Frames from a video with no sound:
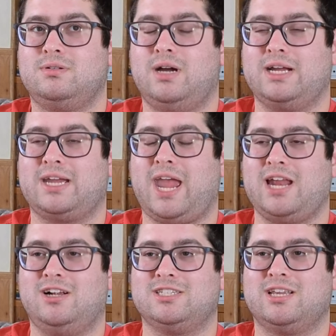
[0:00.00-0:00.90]
I can't
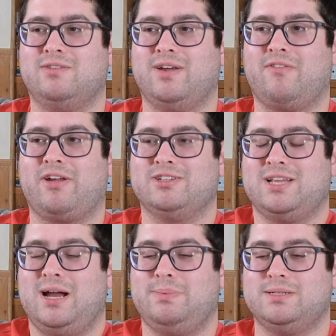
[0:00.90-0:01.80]
honestly think of anything else that
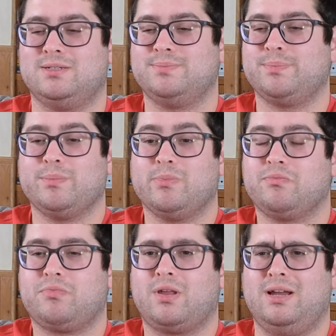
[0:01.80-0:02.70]
happened.
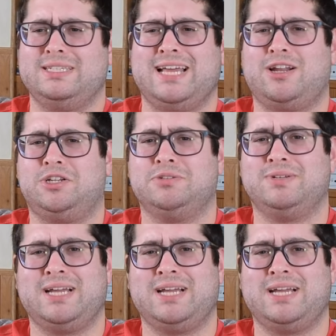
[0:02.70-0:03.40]
Is that all that really